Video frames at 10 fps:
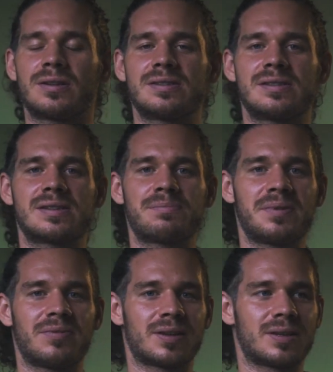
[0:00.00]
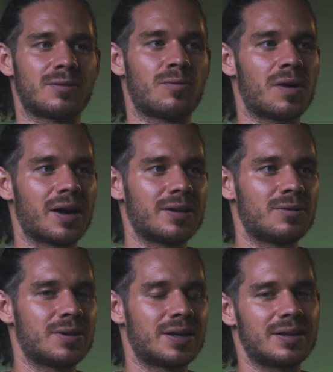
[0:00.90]
is this epiphany? Why
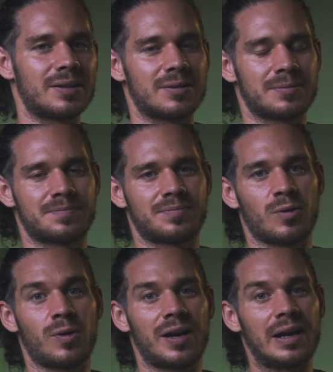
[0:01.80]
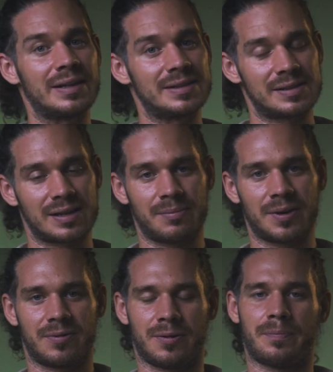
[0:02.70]
do we get it? Where is this
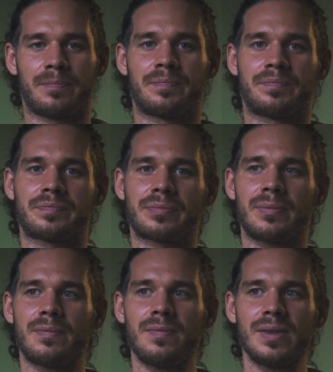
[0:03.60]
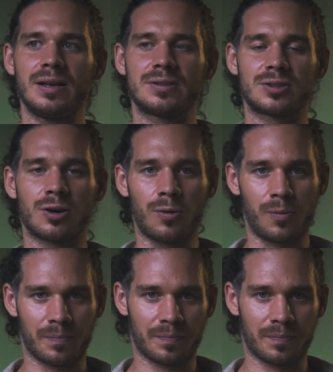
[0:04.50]
coming from? So,